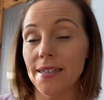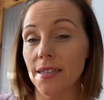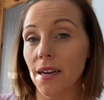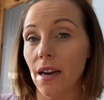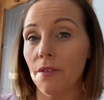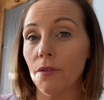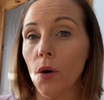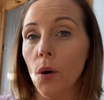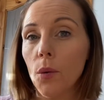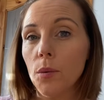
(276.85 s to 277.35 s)
and
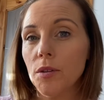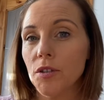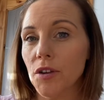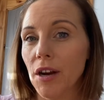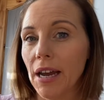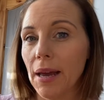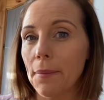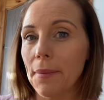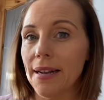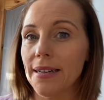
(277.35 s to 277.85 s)
I've always
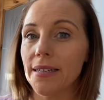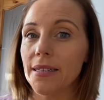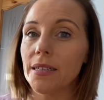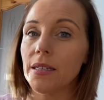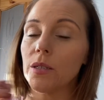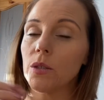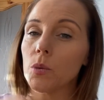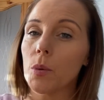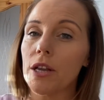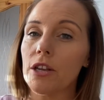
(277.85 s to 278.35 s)
recommended,
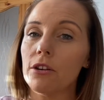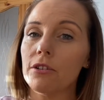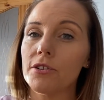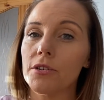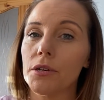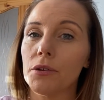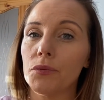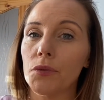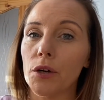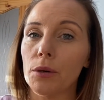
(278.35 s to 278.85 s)
is when you're
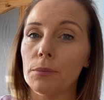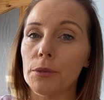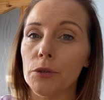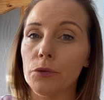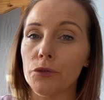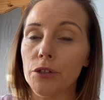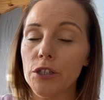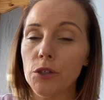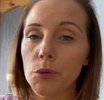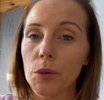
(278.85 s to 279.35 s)
doing a full moon
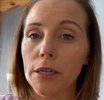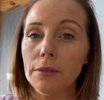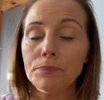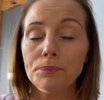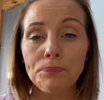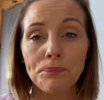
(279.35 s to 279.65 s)
ritual,